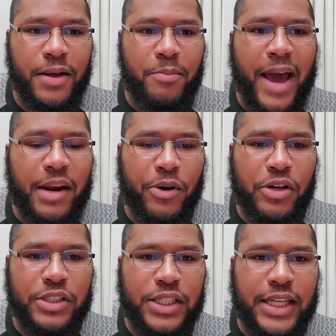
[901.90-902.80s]
by the
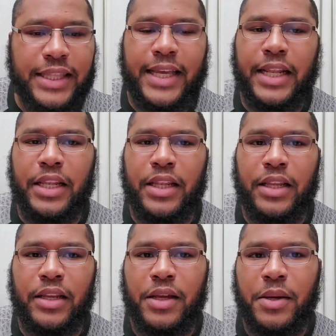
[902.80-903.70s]
person, and then
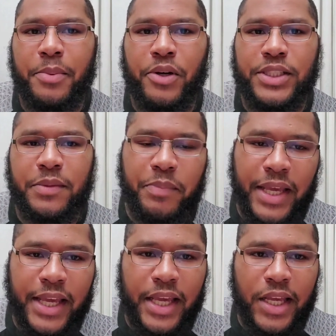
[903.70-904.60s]
person
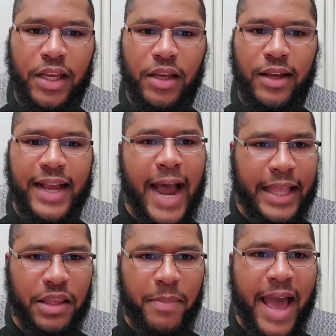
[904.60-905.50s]
B
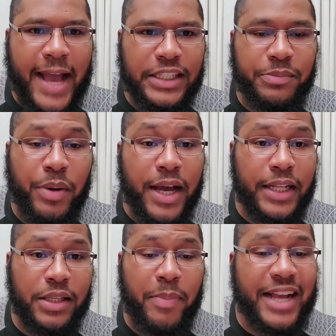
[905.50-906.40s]
got the batch,
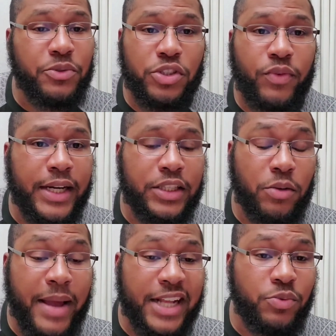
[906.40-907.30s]
but the batch was already
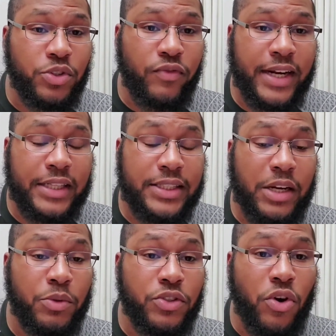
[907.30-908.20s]

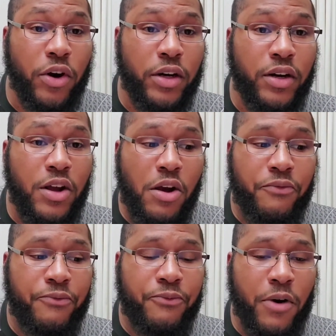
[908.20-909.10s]
said it was gone
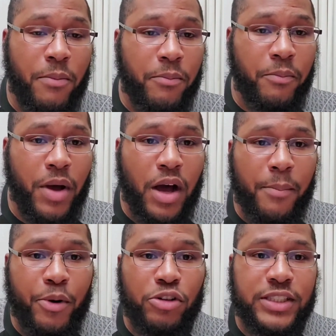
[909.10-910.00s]
from
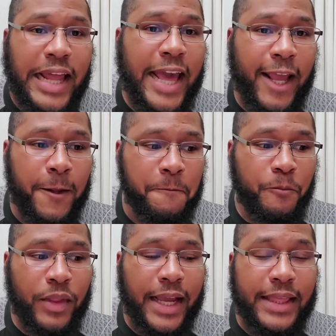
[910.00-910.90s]
person A,
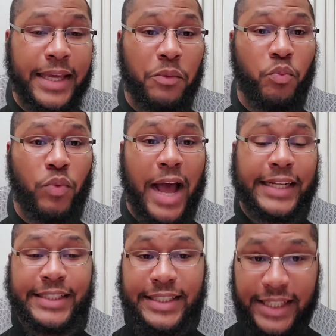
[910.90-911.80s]
and then
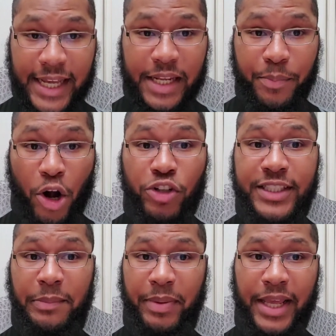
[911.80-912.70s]
I seen
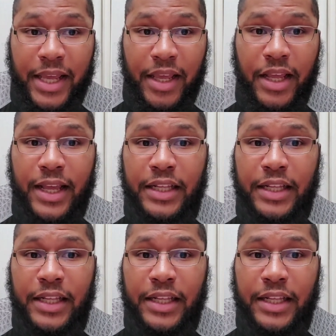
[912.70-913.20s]
person B,